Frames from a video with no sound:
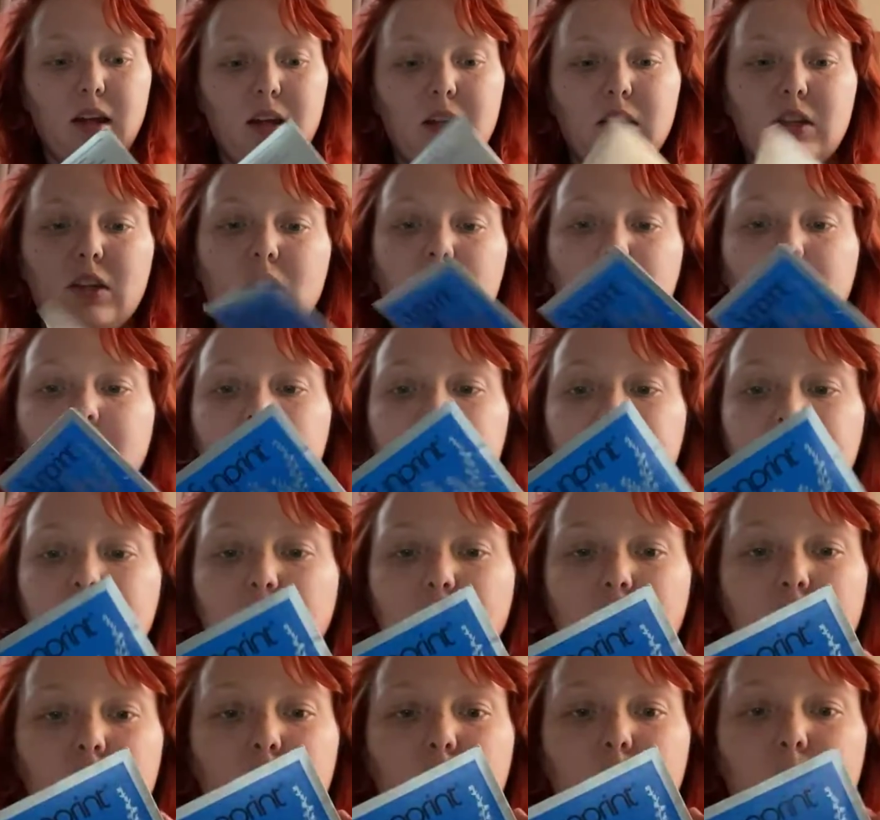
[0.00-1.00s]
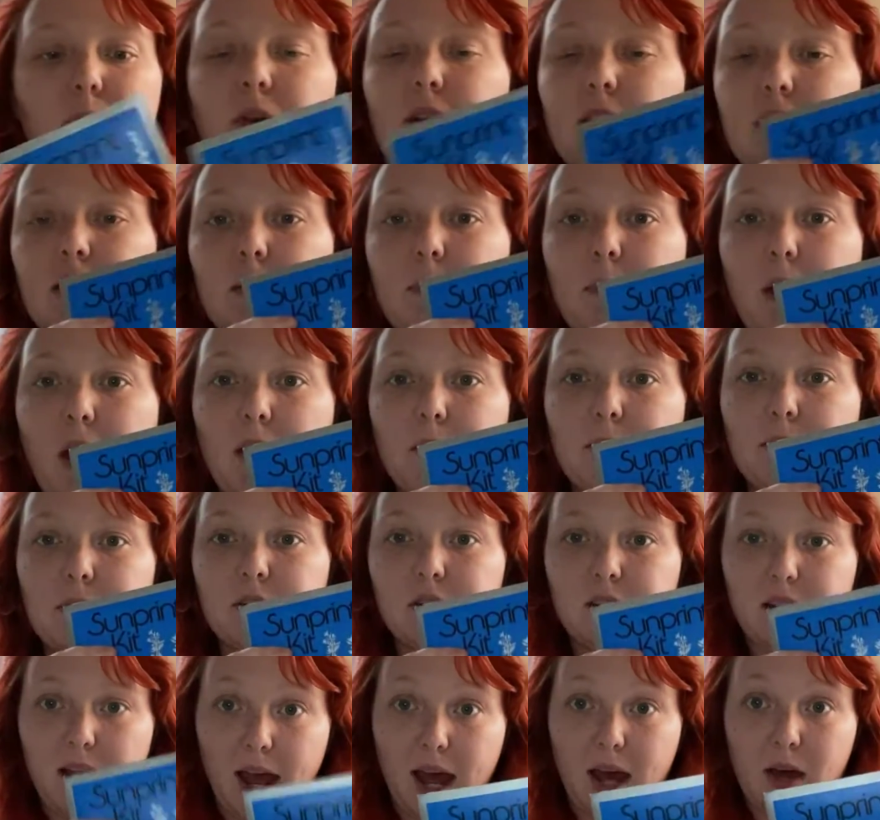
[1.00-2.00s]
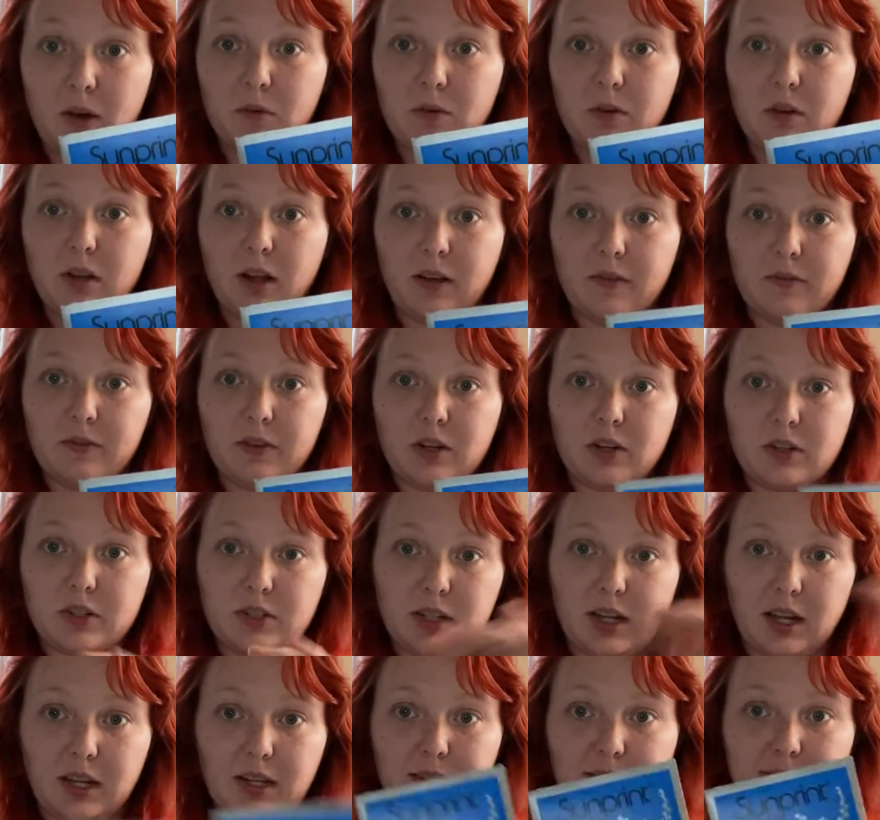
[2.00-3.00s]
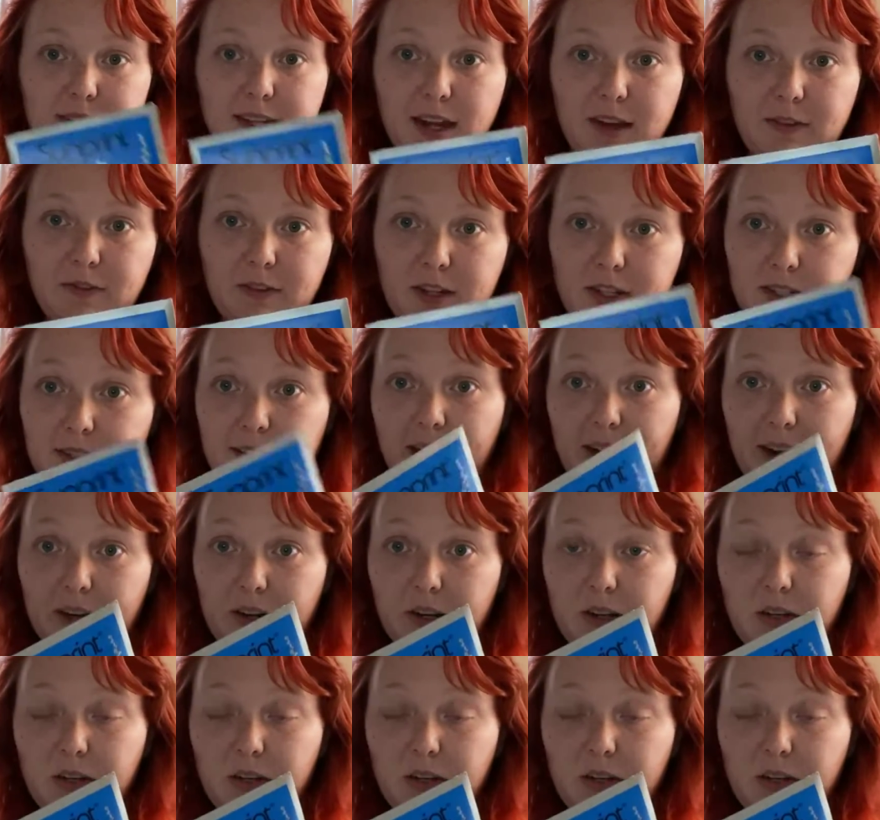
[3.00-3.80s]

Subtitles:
you're going to take one of the papers out of your sun-safe container.